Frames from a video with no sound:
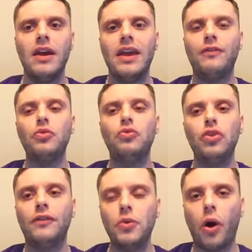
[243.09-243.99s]
If
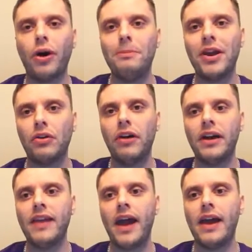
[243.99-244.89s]
you are a bettor
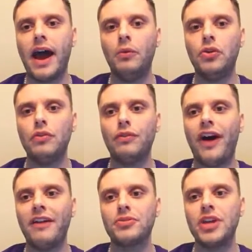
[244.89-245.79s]
like that, I would use
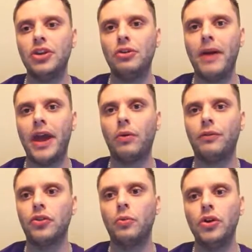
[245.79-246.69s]
5% of your bankroll
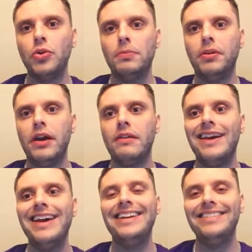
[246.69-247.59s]
for the 1-unit
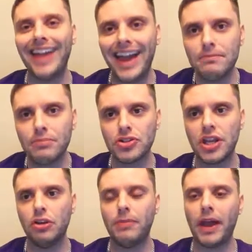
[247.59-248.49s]
plays, 10%
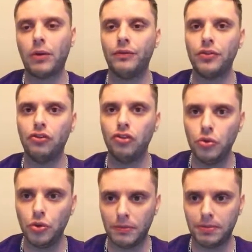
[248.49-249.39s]
of your bankroll for the
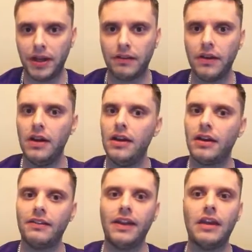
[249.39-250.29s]
2-unit plays.
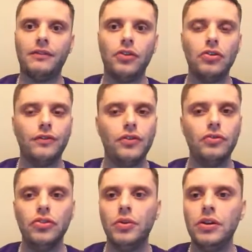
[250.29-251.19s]
Because again, if
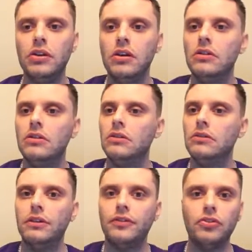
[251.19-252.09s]
you're
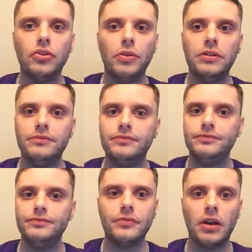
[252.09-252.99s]
doing
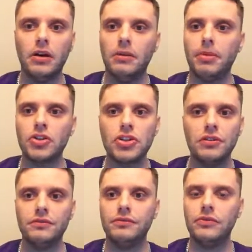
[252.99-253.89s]
a bunch
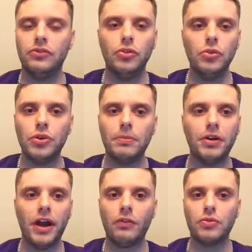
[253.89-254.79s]
of 2-unit
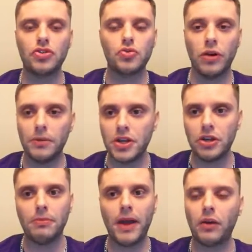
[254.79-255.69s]
plays, which is 20% of
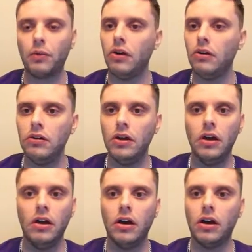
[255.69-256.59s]
your bankroll,
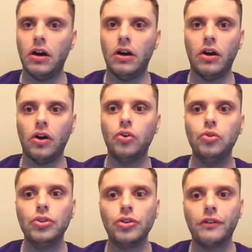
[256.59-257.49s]
a
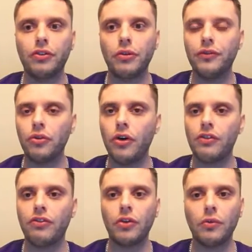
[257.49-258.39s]
cooler of 3 or 4
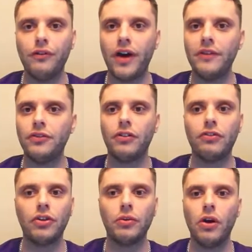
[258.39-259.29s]
losses in a row, 5
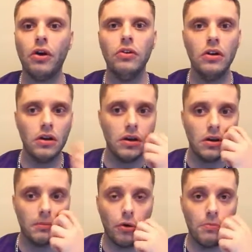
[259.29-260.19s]
losses in a row,
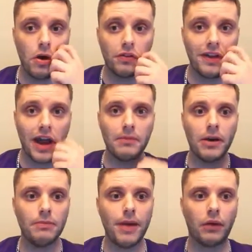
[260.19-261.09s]
boom goes the
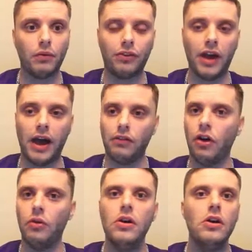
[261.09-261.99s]
dynamite, your bankroll's gone.
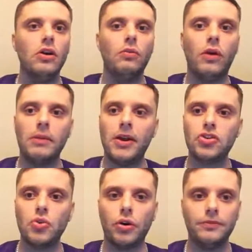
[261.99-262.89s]
So want to make
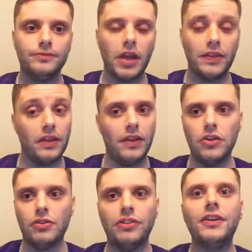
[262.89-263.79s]
sure, and then
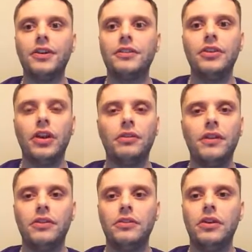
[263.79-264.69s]
you're in tilt,
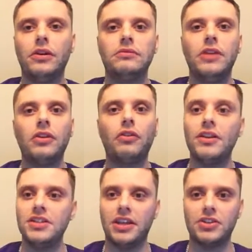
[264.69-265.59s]
and then
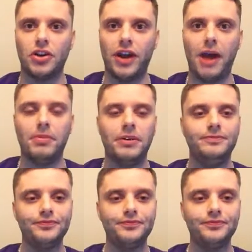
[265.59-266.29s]
crazy things start happening.